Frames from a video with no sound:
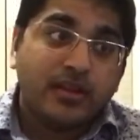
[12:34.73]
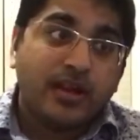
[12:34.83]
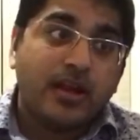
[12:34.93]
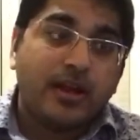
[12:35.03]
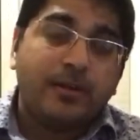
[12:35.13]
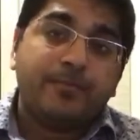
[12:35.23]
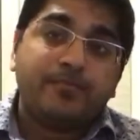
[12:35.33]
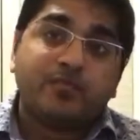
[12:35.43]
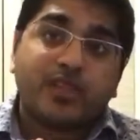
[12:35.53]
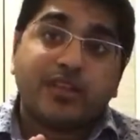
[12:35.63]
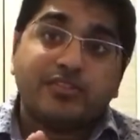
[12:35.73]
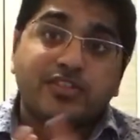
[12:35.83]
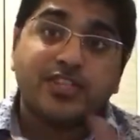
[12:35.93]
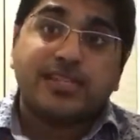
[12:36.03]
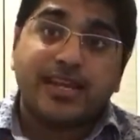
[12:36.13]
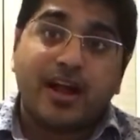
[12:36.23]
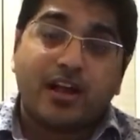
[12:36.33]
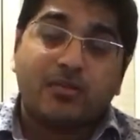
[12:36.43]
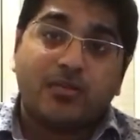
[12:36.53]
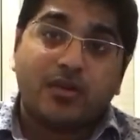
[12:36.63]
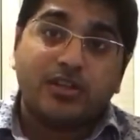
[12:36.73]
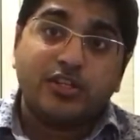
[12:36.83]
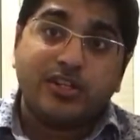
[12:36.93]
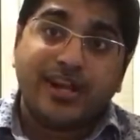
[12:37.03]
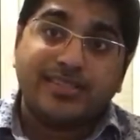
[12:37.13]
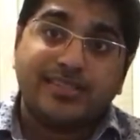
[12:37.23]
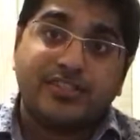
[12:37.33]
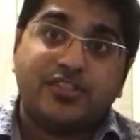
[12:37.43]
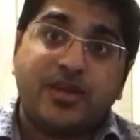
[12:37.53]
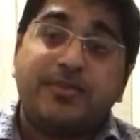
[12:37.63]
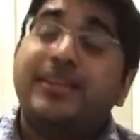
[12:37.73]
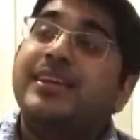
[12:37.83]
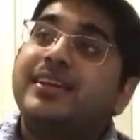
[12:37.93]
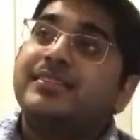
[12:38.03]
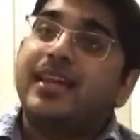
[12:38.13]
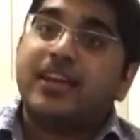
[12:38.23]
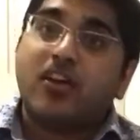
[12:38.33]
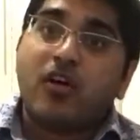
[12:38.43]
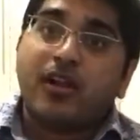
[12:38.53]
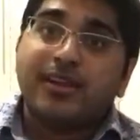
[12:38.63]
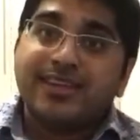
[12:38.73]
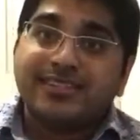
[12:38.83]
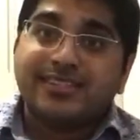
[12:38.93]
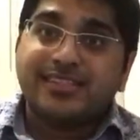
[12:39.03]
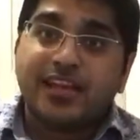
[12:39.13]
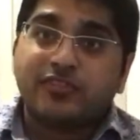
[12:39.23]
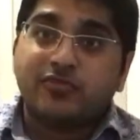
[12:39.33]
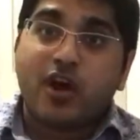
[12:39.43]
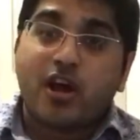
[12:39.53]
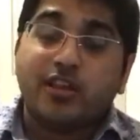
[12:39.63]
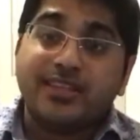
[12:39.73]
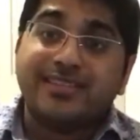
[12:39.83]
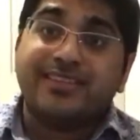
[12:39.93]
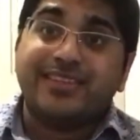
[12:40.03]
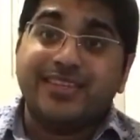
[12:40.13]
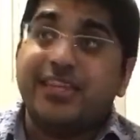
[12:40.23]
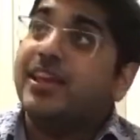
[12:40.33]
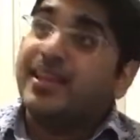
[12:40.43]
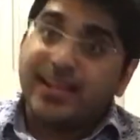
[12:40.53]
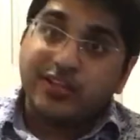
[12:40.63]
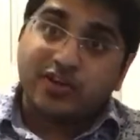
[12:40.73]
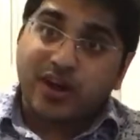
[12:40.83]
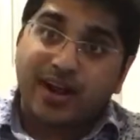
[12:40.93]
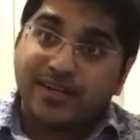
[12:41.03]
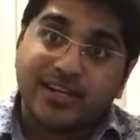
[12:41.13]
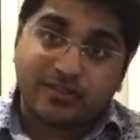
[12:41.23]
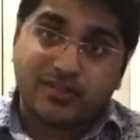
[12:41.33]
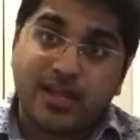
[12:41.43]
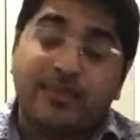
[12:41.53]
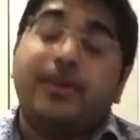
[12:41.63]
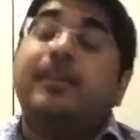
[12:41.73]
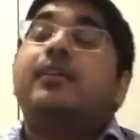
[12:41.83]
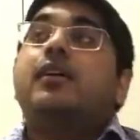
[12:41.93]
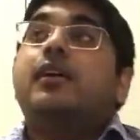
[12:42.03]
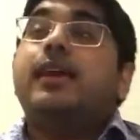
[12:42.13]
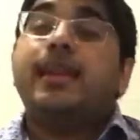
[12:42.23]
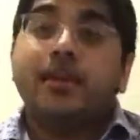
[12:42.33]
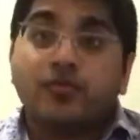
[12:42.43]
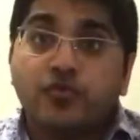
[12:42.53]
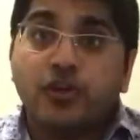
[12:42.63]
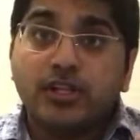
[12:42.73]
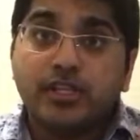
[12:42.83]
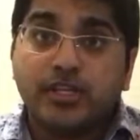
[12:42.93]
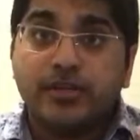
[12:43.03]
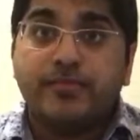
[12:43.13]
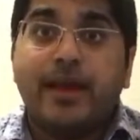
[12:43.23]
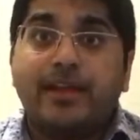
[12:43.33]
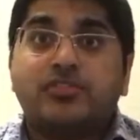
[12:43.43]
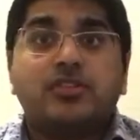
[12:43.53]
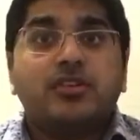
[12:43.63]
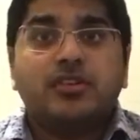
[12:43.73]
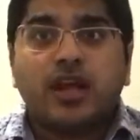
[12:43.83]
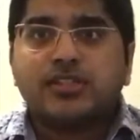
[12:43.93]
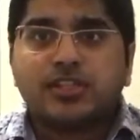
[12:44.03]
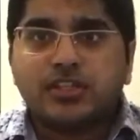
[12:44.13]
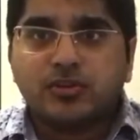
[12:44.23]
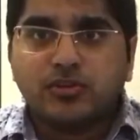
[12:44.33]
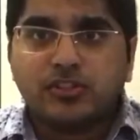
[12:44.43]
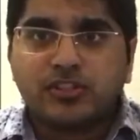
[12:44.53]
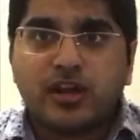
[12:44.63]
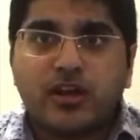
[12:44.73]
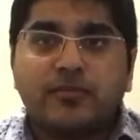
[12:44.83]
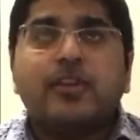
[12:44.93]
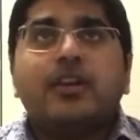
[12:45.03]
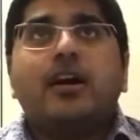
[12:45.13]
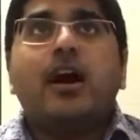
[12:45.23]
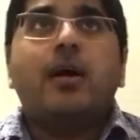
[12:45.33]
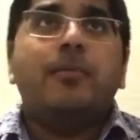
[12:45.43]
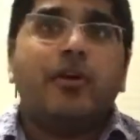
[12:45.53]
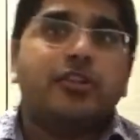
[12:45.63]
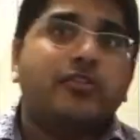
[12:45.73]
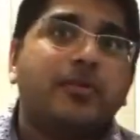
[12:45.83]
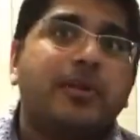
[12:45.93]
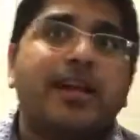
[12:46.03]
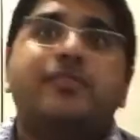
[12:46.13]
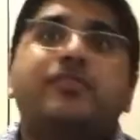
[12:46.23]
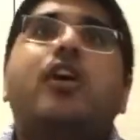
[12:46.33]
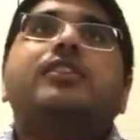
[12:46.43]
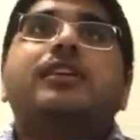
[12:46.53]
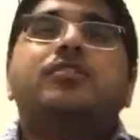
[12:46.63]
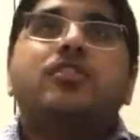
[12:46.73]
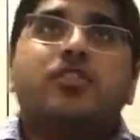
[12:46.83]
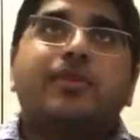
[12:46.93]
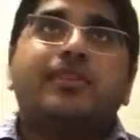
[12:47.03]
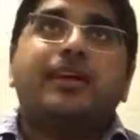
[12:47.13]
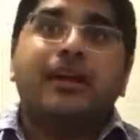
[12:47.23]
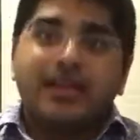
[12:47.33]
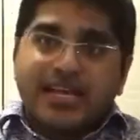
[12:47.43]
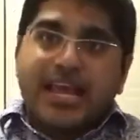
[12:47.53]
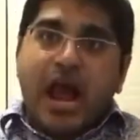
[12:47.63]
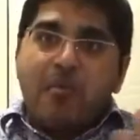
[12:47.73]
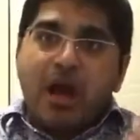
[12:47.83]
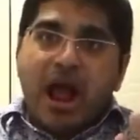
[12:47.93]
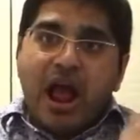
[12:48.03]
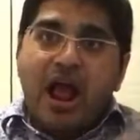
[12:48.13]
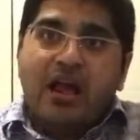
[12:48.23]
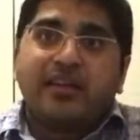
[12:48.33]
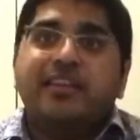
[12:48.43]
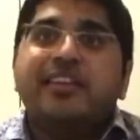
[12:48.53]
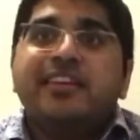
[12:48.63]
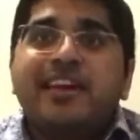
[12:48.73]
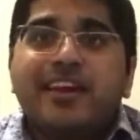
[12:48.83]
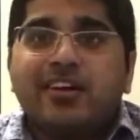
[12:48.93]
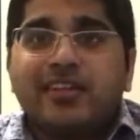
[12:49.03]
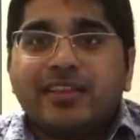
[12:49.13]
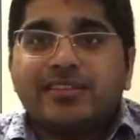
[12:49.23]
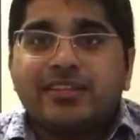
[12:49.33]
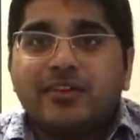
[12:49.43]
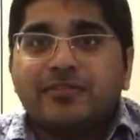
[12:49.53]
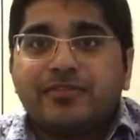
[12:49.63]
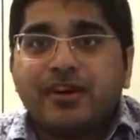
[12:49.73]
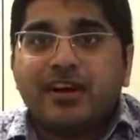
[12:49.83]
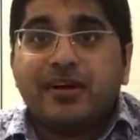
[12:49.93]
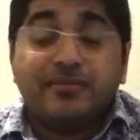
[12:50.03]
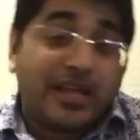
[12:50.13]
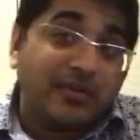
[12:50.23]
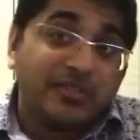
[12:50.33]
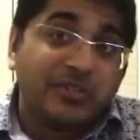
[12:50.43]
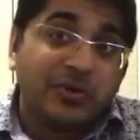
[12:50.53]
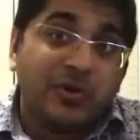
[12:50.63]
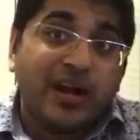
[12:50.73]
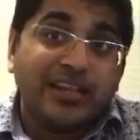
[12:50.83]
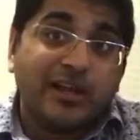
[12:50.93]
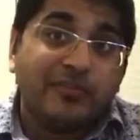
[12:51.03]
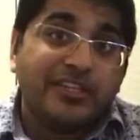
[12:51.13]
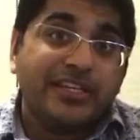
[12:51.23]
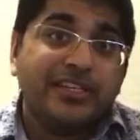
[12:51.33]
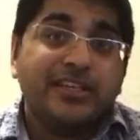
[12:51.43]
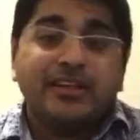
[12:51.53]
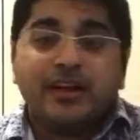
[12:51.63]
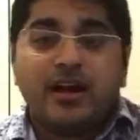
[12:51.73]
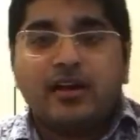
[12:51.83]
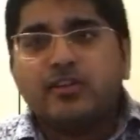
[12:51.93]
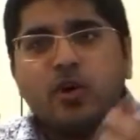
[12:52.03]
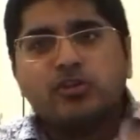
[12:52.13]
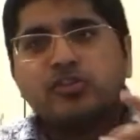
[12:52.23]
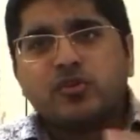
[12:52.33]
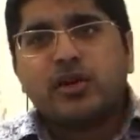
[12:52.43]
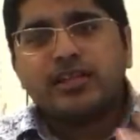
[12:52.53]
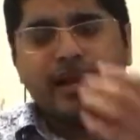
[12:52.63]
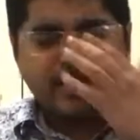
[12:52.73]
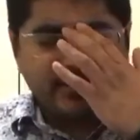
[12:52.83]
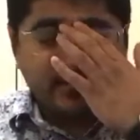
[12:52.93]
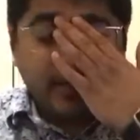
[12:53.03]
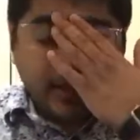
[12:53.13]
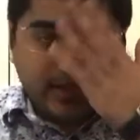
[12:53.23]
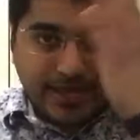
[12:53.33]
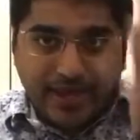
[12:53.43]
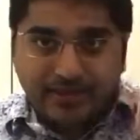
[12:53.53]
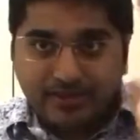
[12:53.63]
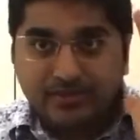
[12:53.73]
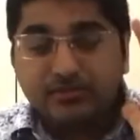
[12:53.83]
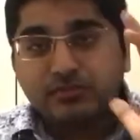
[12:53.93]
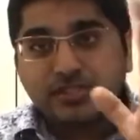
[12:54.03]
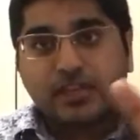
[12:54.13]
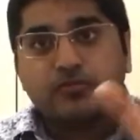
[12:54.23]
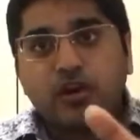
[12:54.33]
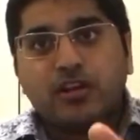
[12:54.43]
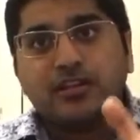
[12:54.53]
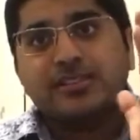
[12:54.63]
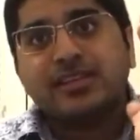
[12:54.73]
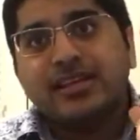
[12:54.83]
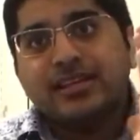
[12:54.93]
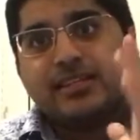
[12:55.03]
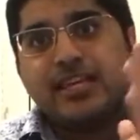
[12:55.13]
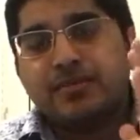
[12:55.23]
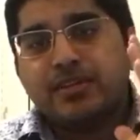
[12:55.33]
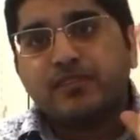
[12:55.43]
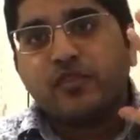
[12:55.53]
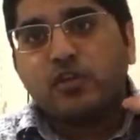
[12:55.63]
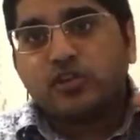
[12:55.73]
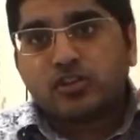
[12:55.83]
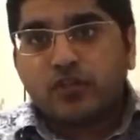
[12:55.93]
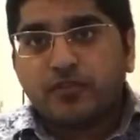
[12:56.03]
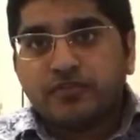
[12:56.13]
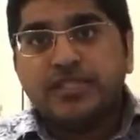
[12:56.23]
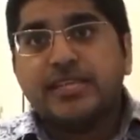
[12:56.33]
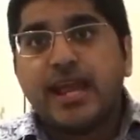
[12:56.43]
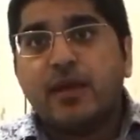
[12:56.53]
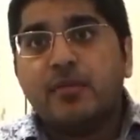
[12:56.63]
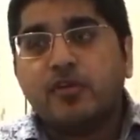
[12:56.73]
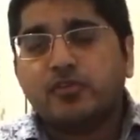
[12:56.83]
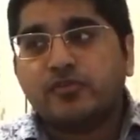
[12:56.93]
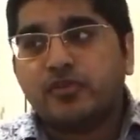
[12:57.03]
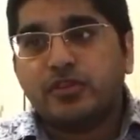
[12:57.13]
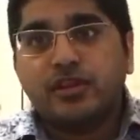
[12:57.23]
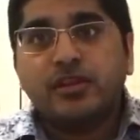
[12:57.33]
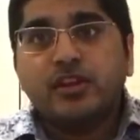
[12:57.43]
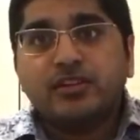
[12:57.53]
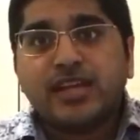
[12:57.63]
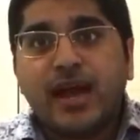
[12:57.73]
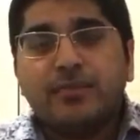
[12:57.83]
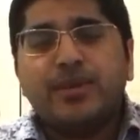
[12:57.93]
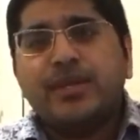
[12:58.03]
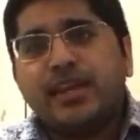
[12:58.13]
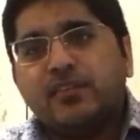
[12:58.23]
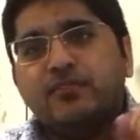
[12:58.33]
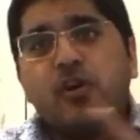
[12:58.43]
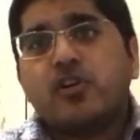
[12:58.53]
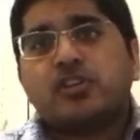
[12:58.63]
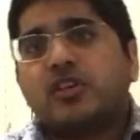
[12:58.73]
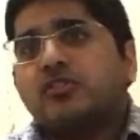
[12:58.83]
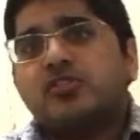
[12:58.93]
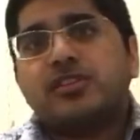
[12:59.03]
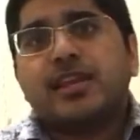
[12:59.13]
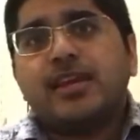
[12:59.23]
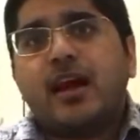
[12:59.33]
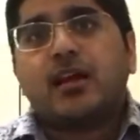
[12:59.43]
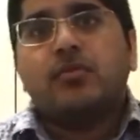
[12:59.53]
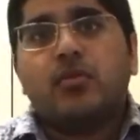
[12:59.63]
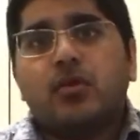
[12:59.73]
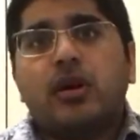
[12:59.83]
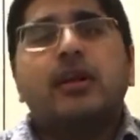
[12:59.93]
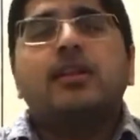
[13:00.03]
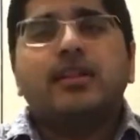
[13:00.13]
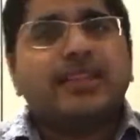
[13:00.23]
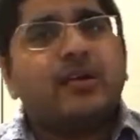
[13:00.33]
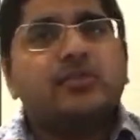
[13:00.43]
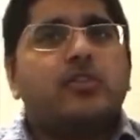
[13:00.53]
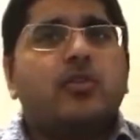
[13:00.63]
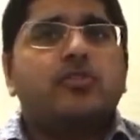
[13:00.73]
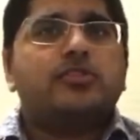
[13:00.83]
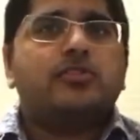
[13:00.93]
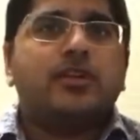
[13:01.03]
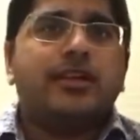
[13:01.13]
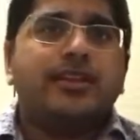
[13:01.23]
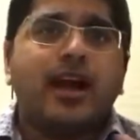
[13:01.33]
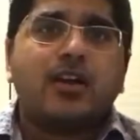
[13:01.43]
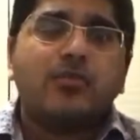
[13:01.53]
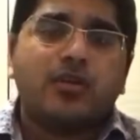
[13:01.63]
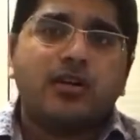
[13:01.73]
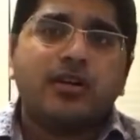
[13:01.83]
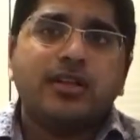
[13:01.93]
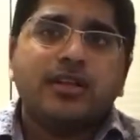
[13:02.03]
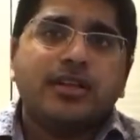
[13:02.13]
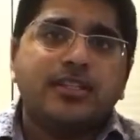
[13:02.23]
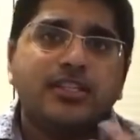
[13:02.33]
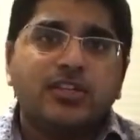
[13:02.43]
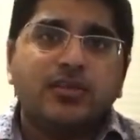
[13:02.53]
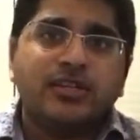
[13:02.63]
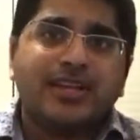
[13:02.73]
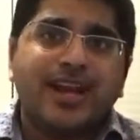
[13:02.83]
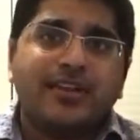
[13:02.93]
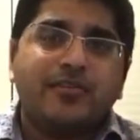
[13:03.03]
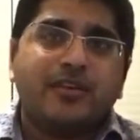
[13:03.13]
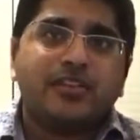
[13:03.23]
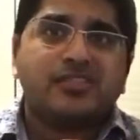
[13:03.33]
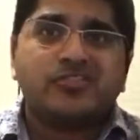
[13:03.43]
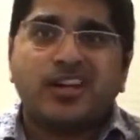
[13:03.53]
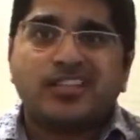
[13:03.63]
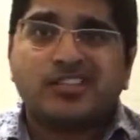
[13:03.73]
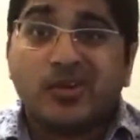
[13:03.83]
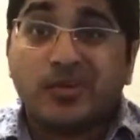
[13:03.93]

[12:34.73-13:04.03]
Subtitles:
Shinsuke Nakamura, the United States Champion, taking on Seth Rollins, the Intercontinental Champion, in a really good match. Lots of cool stuff. Both of them kind of taunting each other with the "come on" and all that stuff. That was cool. I loved it. The whole storyline is, can Seth Rollins keep his focus off of Dean Ambrose for the time being and focus on Shinsuke Nakamura? That was the whole story. Nakamura continuing to kind of try to slow